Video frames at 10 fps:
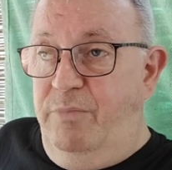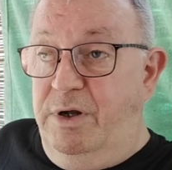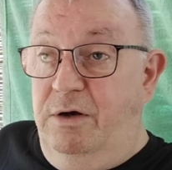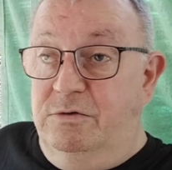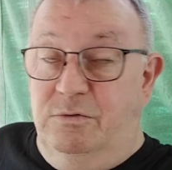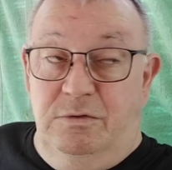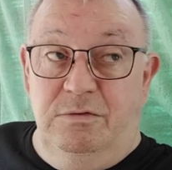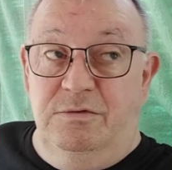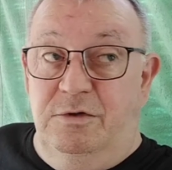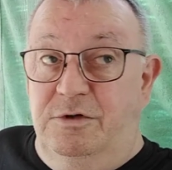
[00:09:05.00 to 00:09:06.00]
because when
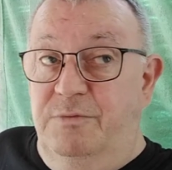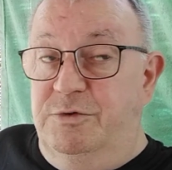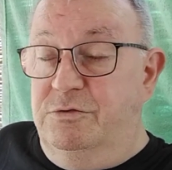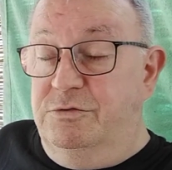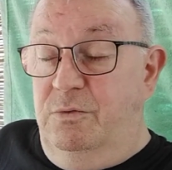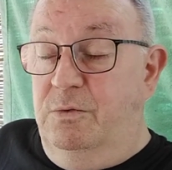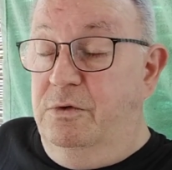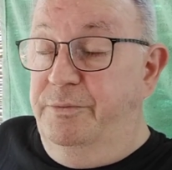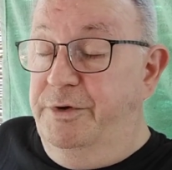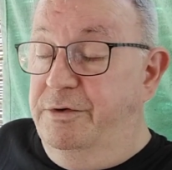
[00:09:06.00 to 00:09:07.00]
the temperature's so
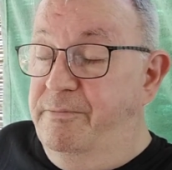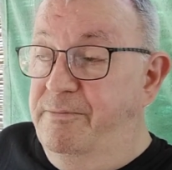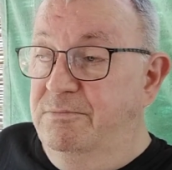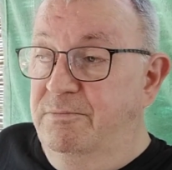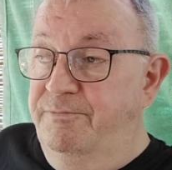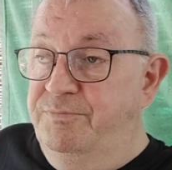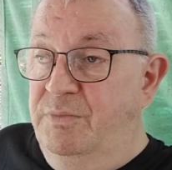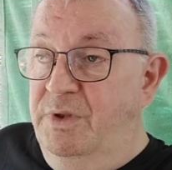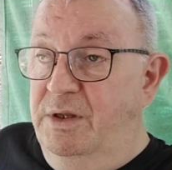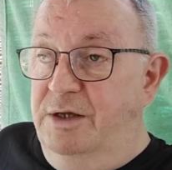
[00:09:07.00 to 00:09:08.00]
warm now,
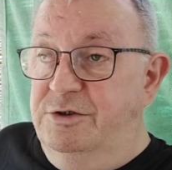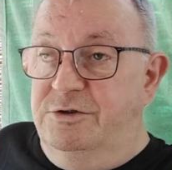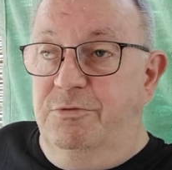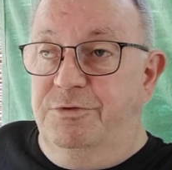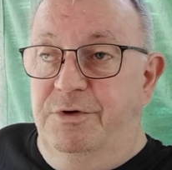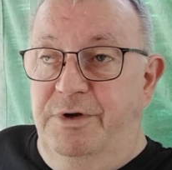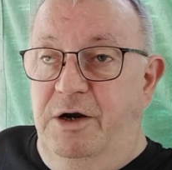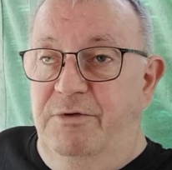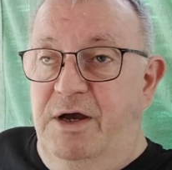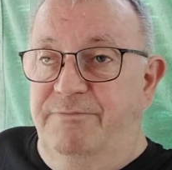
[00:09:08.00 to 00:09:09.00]
they just don't turn
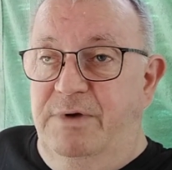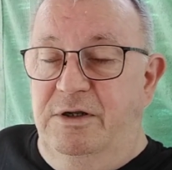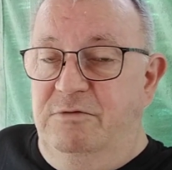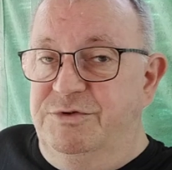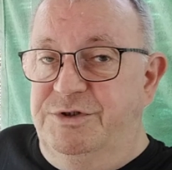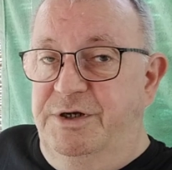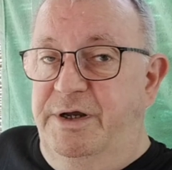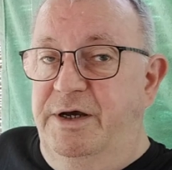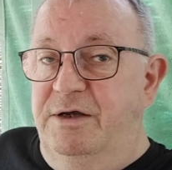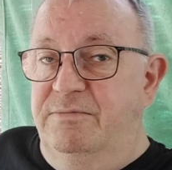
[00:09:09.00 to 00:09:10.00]
out right if I let them set
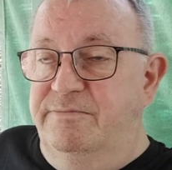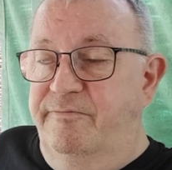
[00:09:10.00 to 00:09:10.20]
out.